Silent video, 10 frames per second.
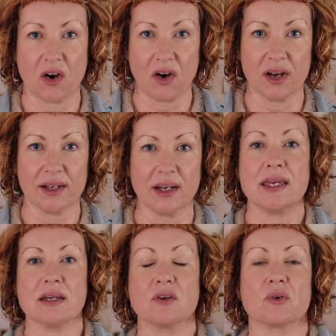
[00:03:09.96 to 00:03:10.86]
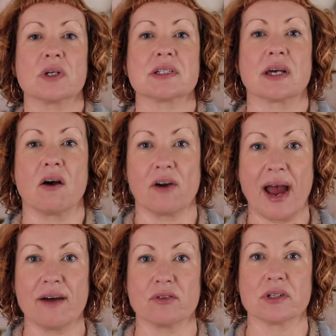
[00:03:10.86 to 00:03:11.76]
on increasing our
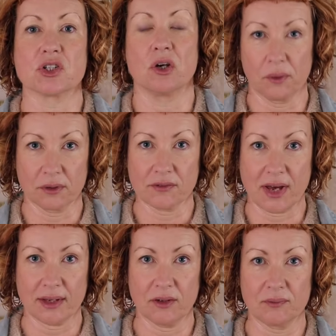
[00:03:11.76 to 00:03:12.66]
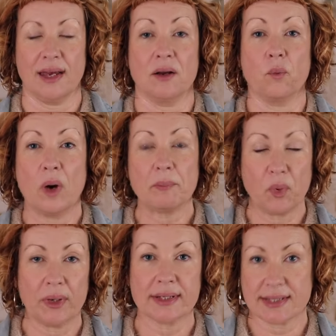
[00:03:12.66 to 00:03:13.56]
average order value. And at one
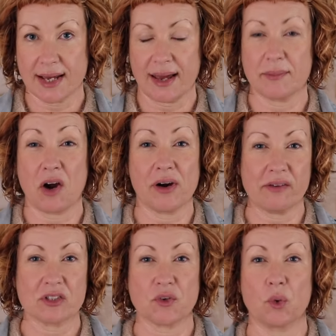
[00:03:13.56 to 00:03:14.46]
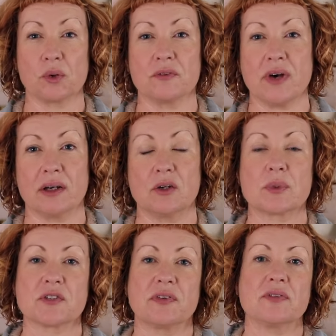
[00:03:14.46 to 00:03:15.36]
point in time, our average order value
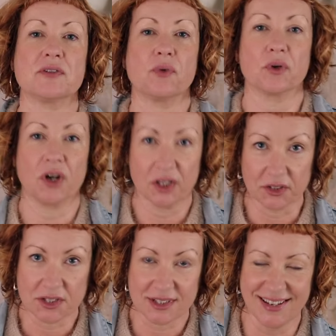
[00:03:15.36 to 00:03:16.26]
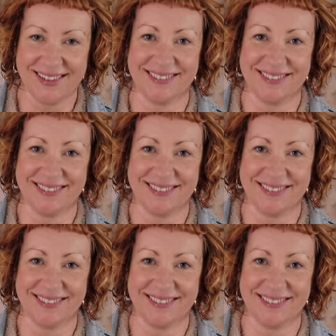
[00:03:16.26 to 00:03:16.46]
was $54.